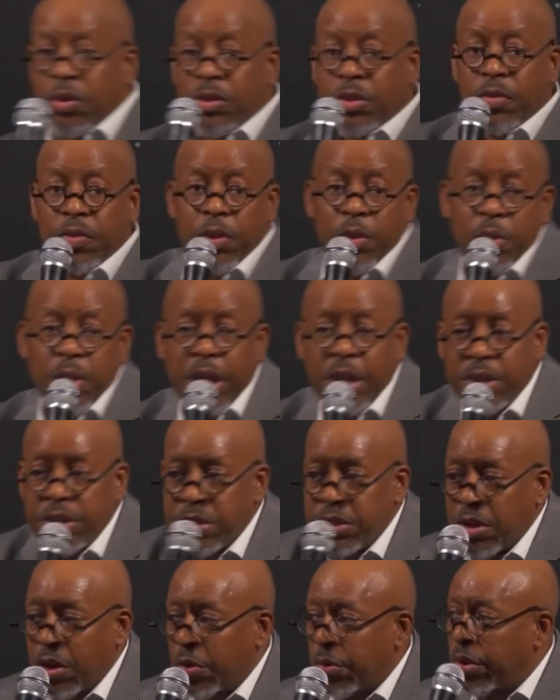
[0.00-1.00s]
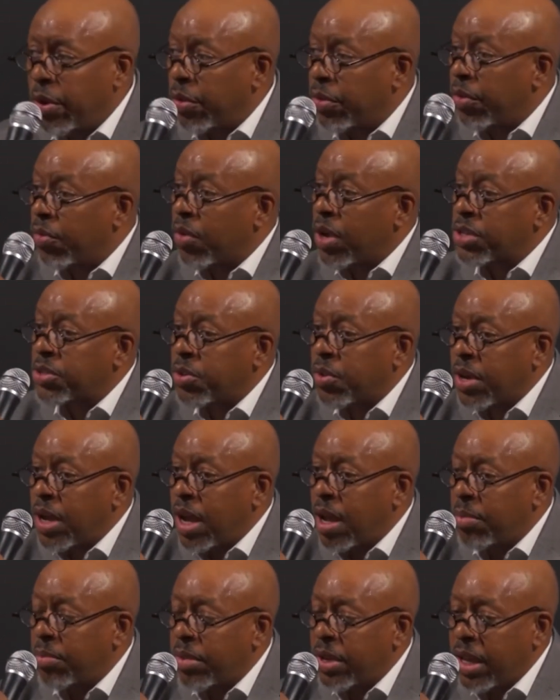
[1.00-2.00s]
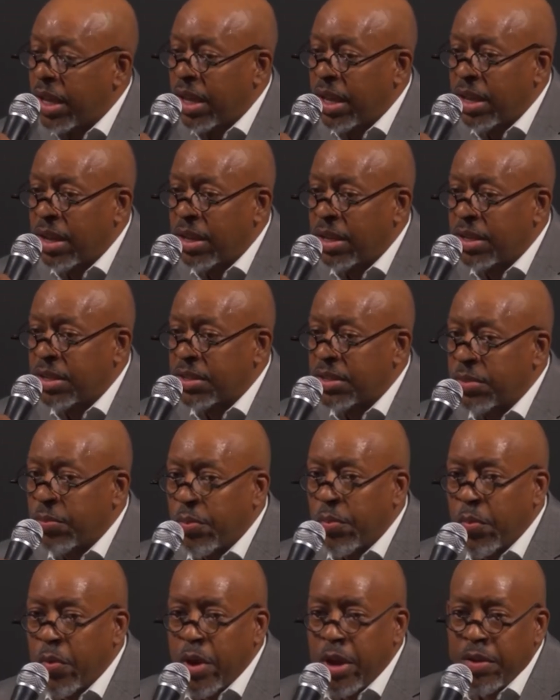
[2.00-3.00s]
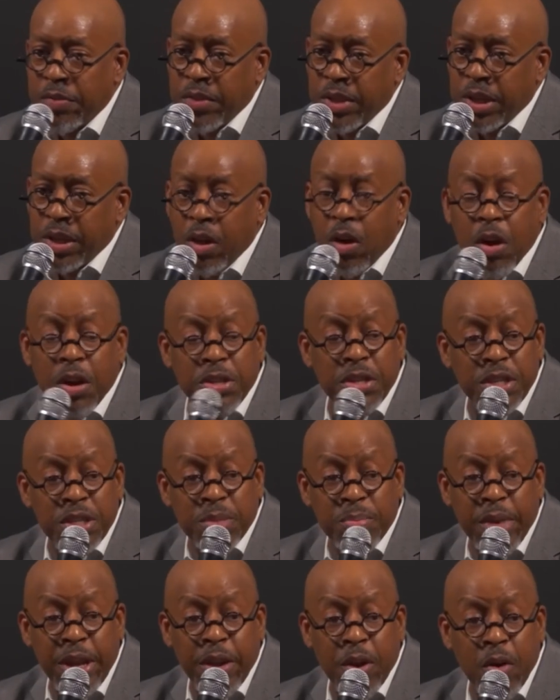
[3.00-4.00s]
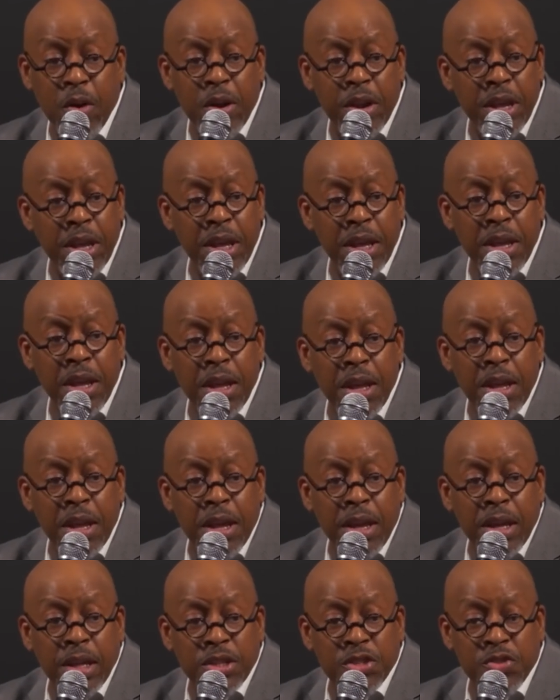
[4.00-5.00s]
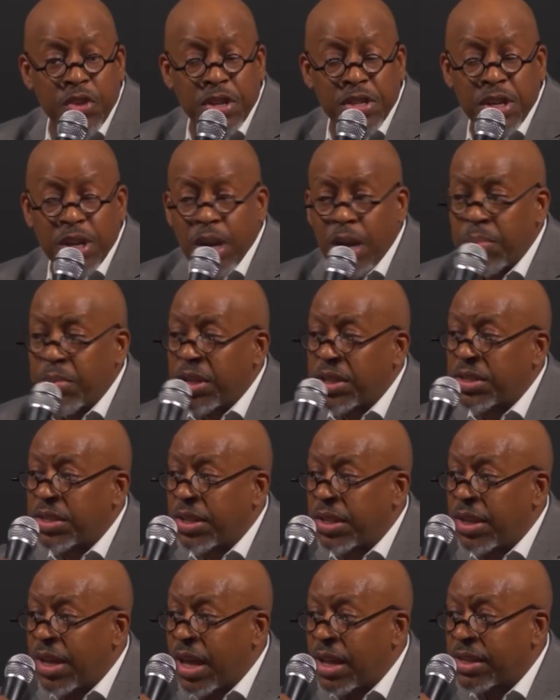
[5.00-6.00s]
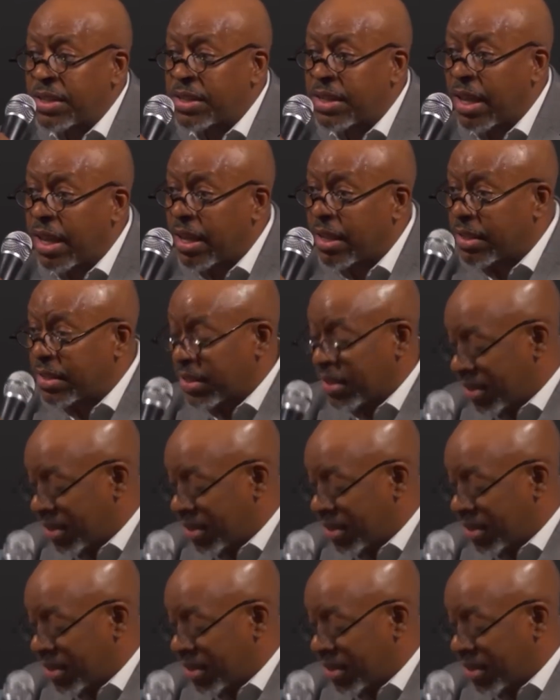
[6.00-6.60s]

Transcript: of you that don't know the Russell Company, it is one of the largest minority construction companies in the United States.